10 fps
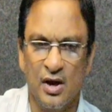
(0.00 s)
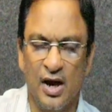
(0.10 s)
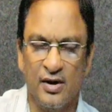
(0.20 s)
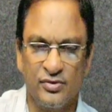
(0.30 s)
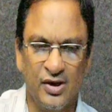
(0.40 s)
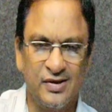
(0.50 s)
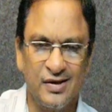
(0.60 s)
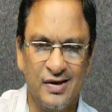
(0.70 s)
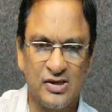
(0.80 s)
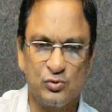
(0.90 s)
and that
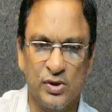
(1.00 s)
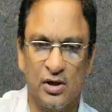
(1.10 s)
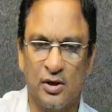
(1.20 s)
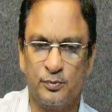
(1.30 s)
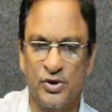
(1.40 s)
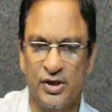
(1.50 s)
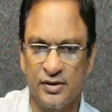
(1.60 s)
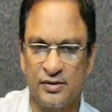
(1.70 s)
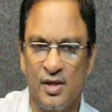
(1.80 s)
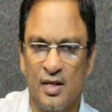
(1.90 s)
index will
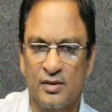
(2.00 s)
obtain